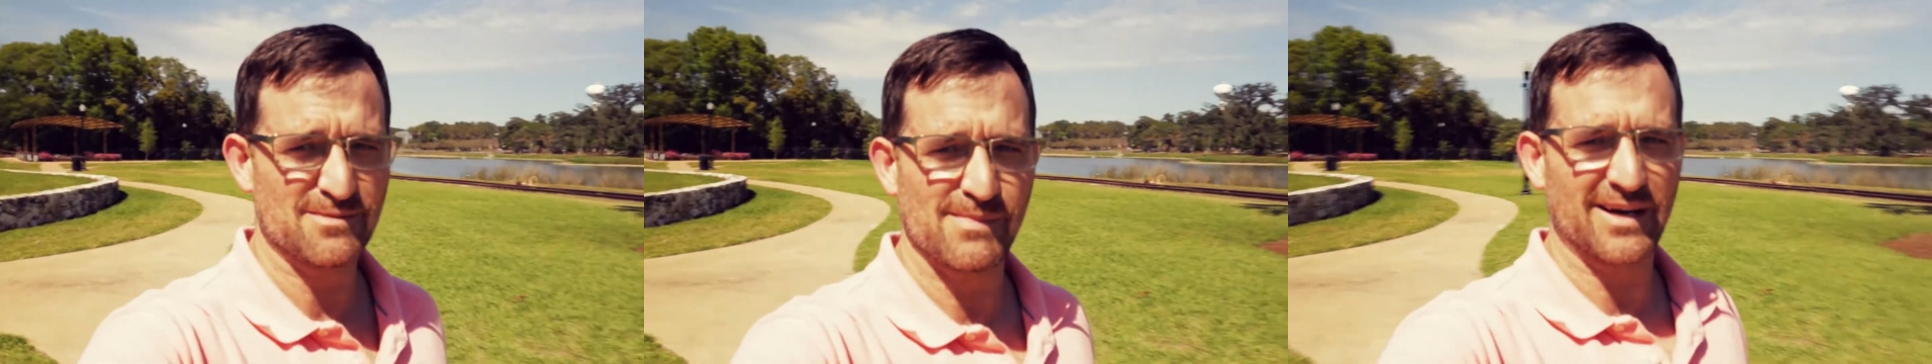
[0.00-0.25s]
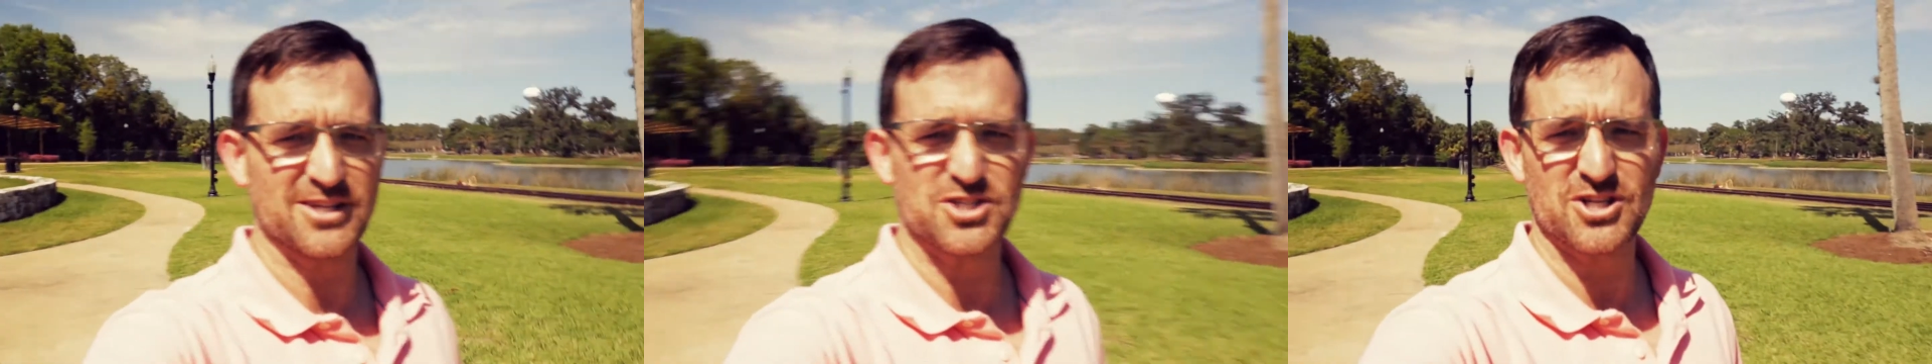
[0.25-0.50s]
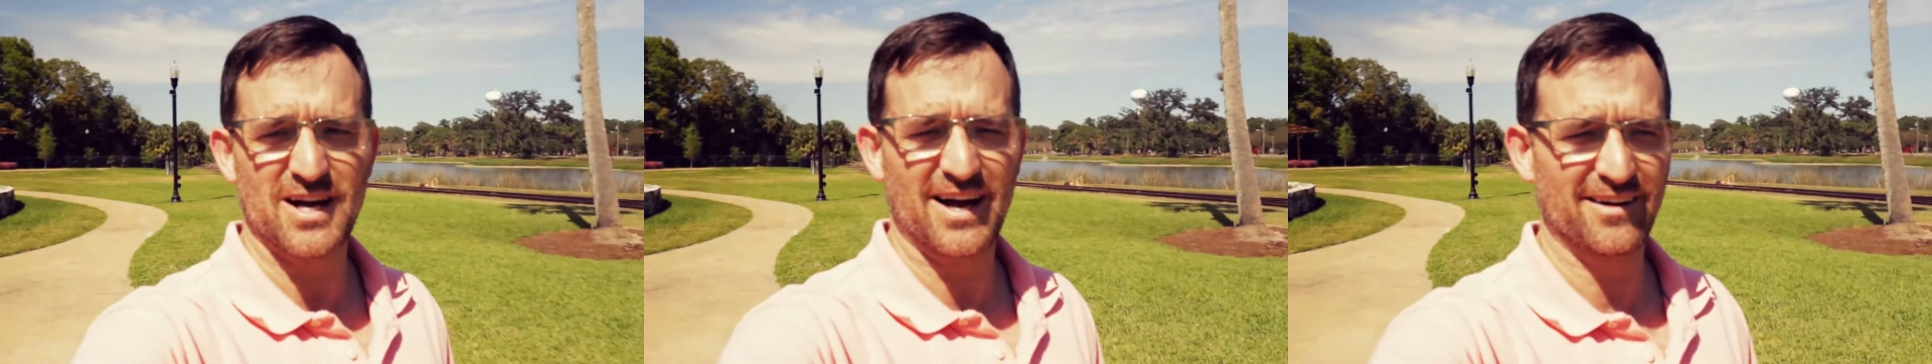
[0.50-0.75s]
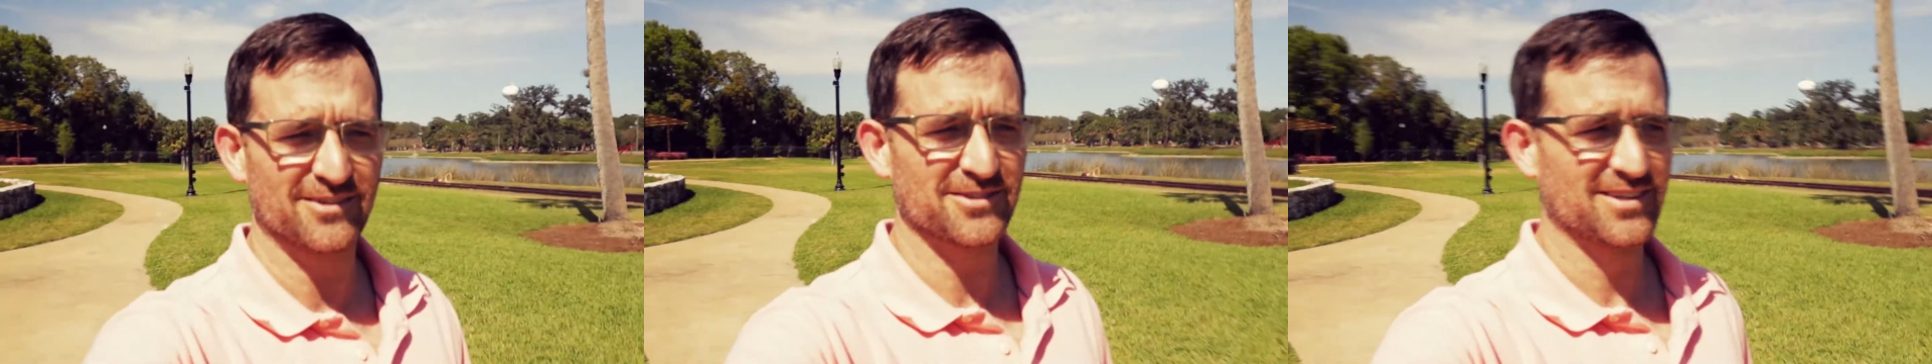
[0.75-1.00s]
and my
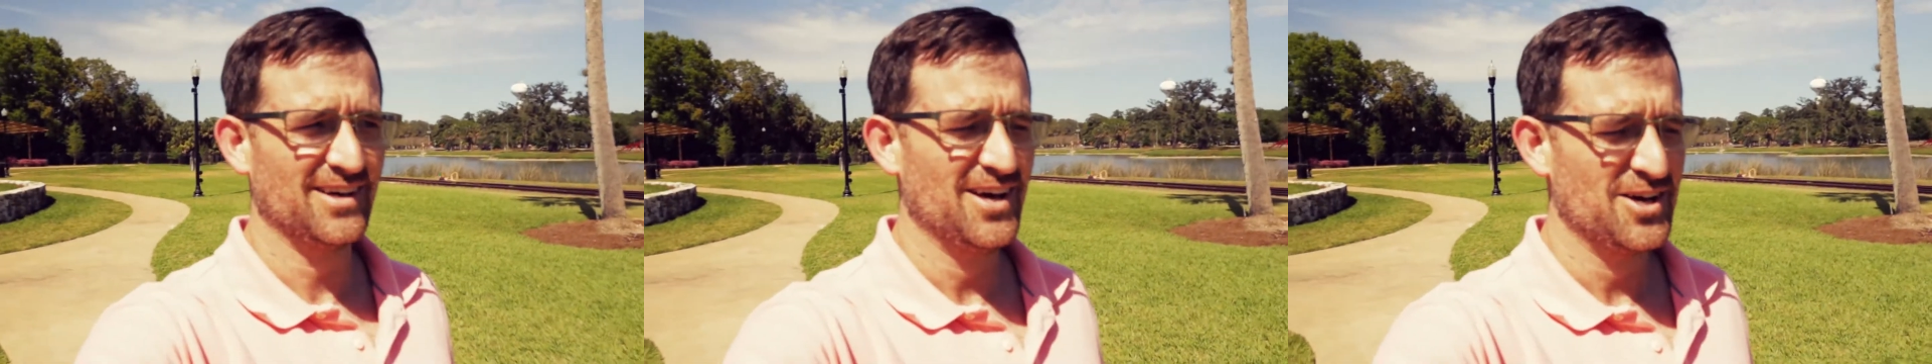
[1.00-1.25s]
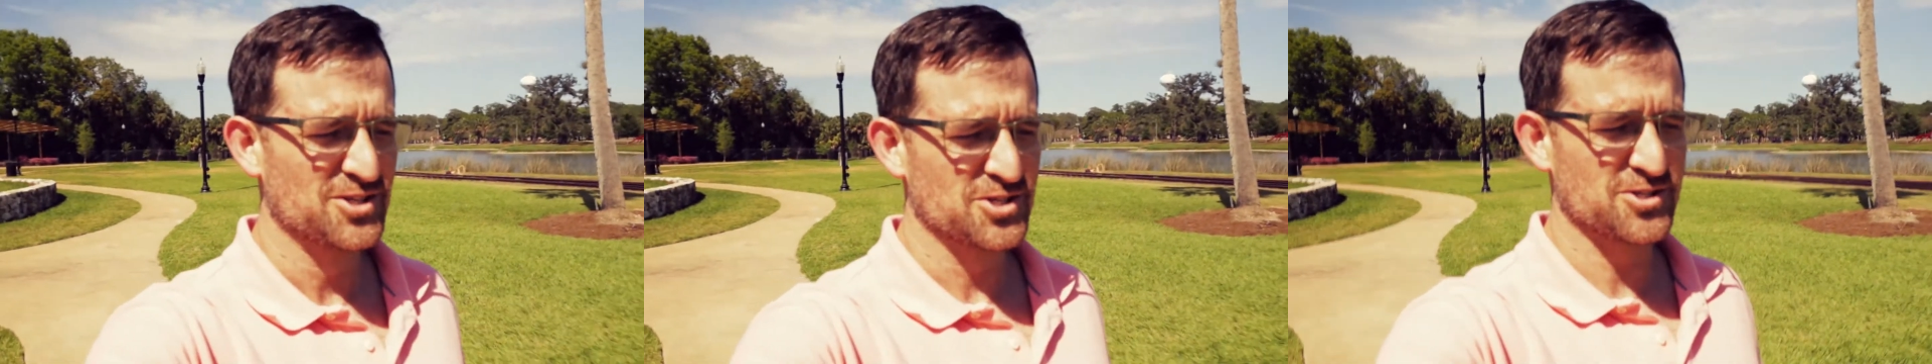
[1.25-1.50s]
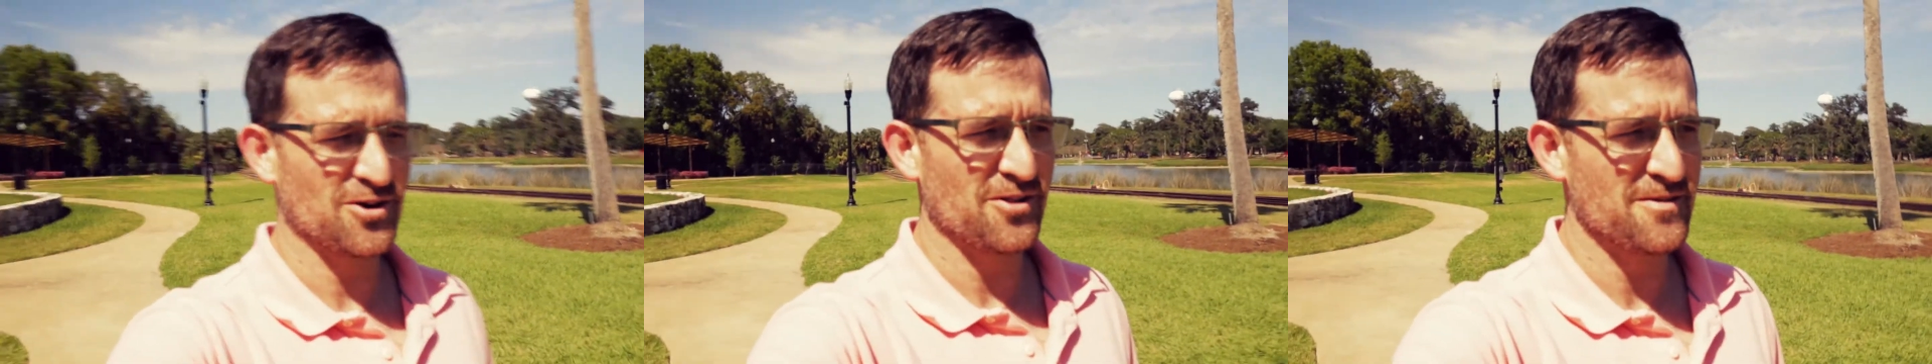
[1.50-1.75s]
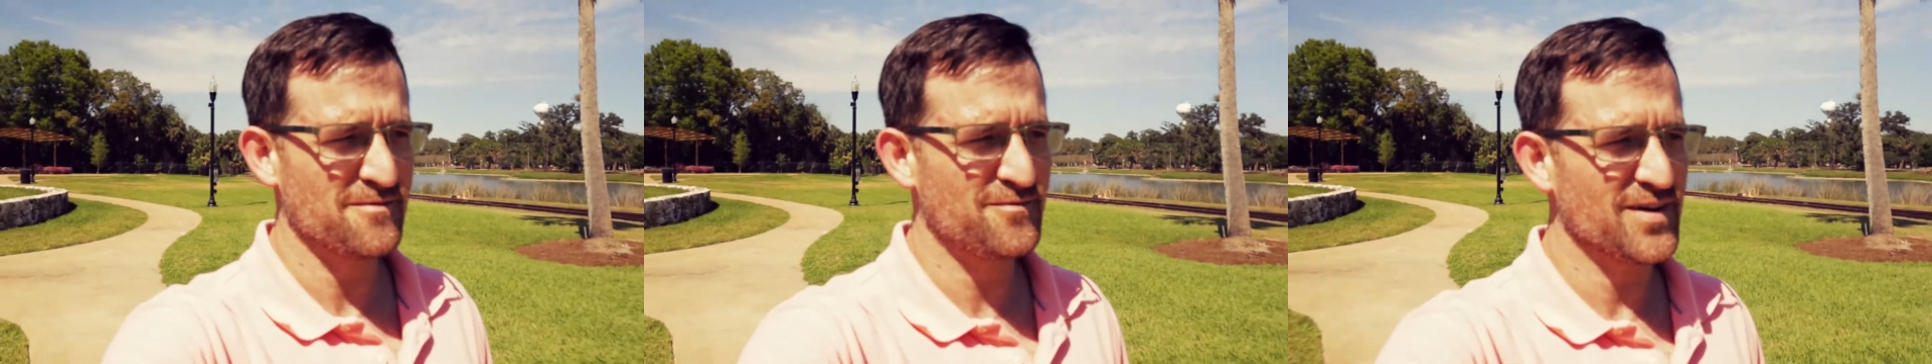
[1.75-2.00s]
child saw
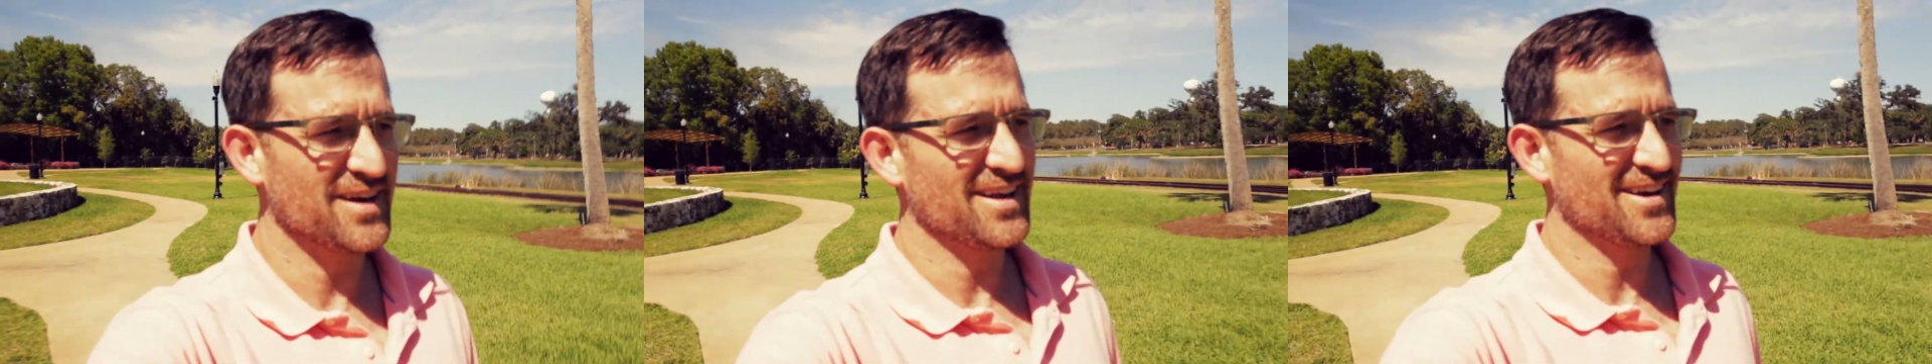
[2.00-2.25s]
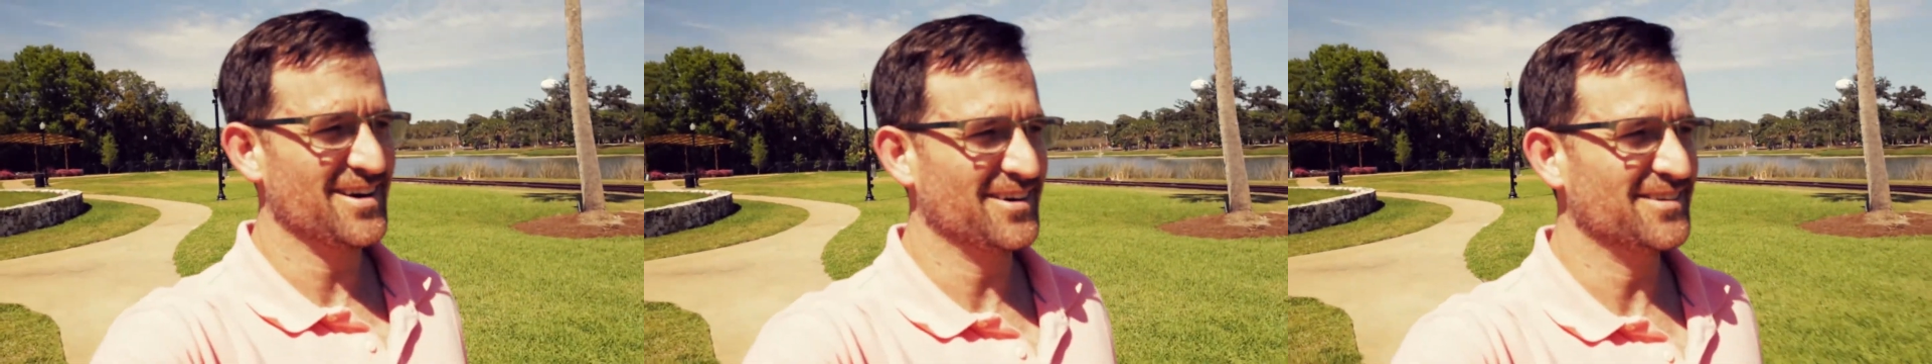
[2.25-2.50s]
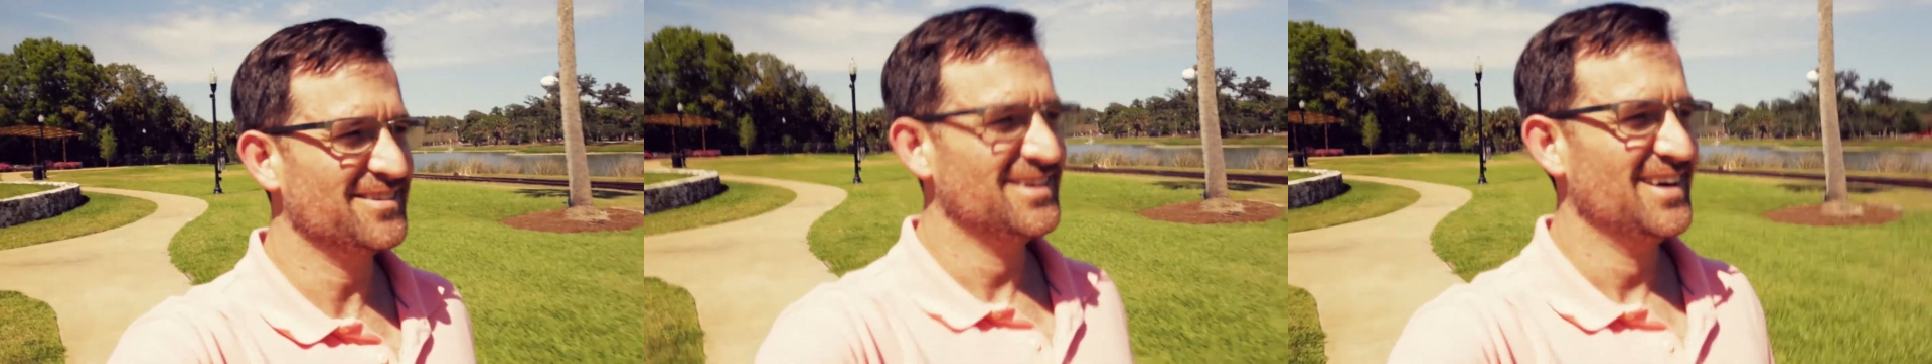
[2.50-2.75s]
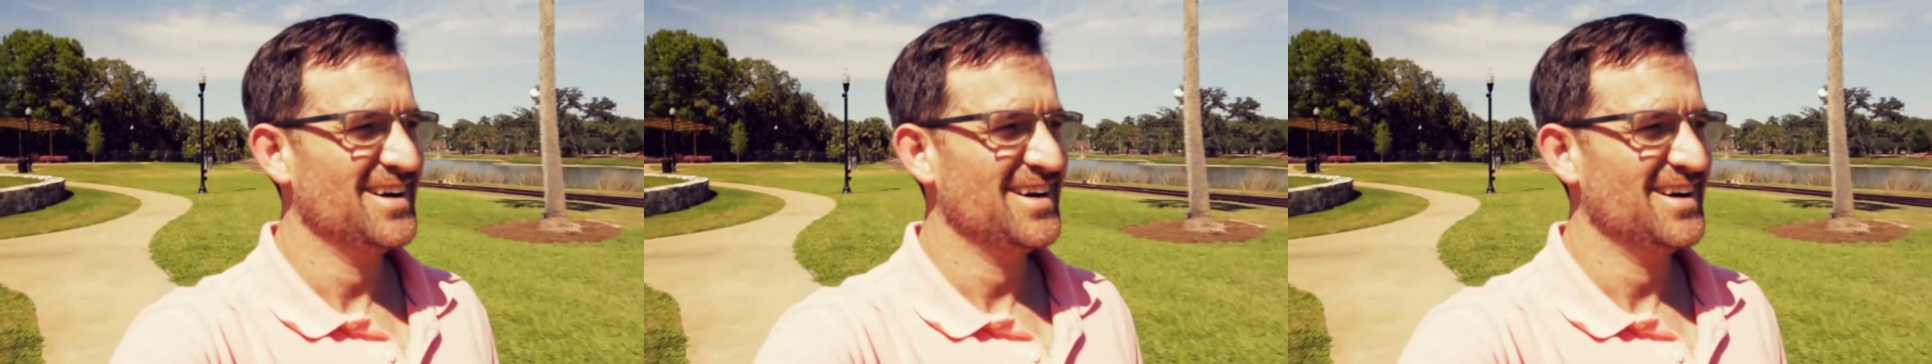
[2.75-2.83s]
the video